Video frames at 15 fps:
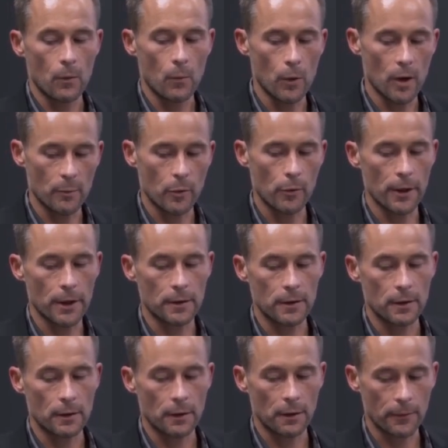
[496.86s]

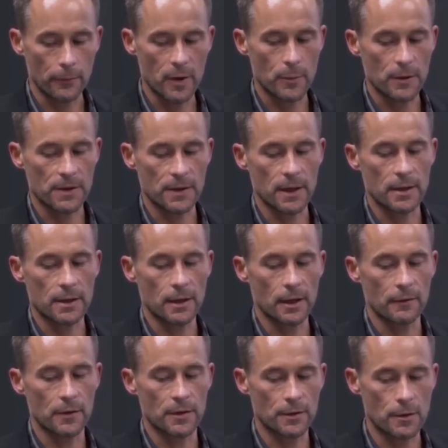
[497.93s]
1.3%
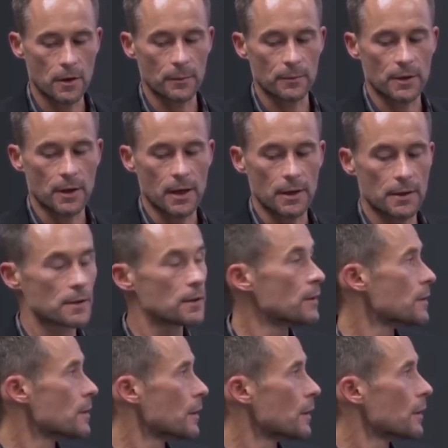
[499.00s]
of the circumcised
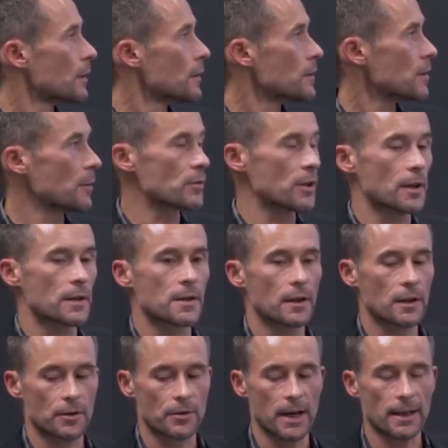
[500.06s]
subjects
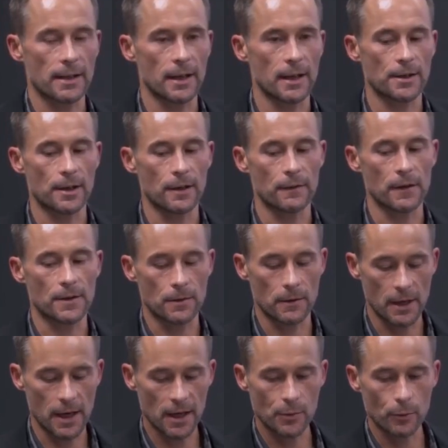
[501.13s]
contracted HIV. So
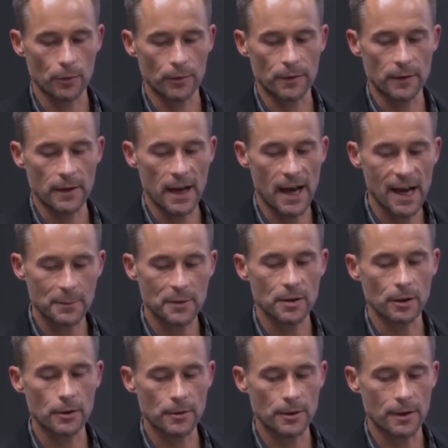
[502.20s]
the
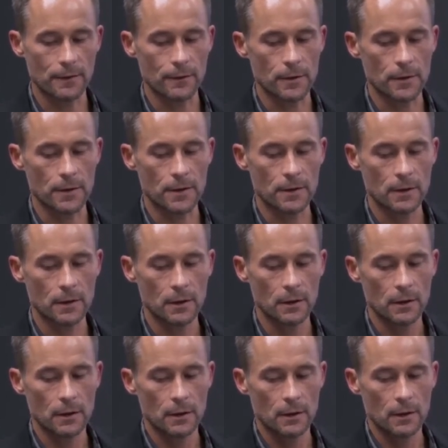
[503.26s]
absolute difference
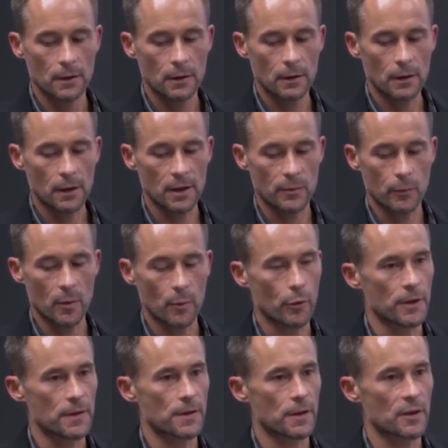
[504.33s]
is
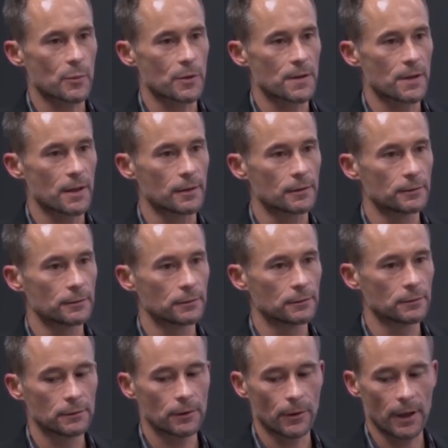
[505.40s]
1.6%.
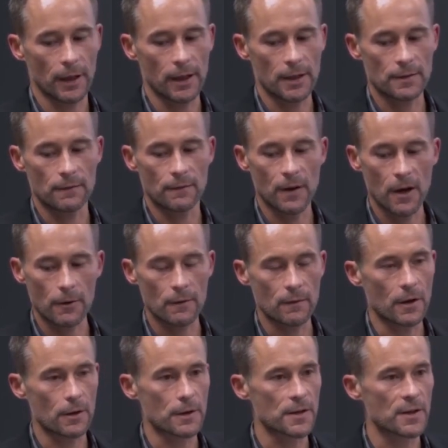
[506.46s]
Okay, it's very,
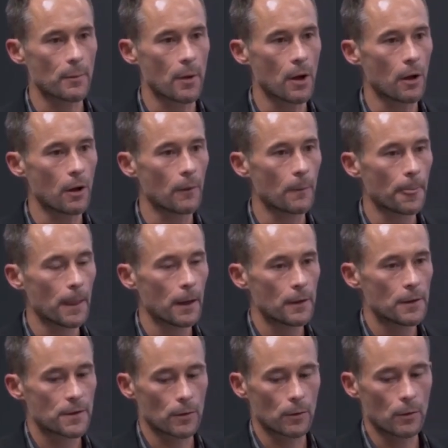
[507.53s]
very small.
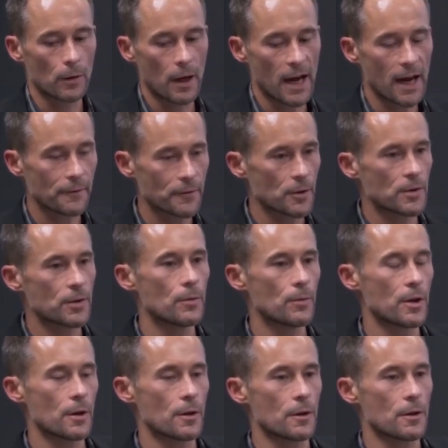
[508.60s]
So after 2
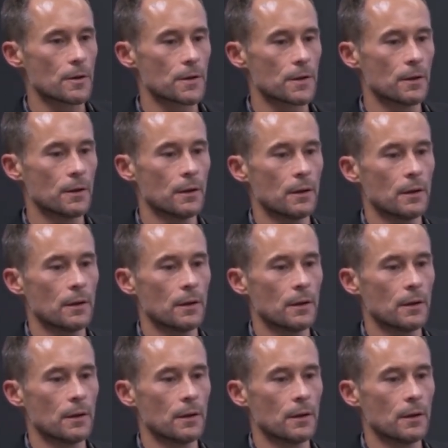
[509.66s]
years,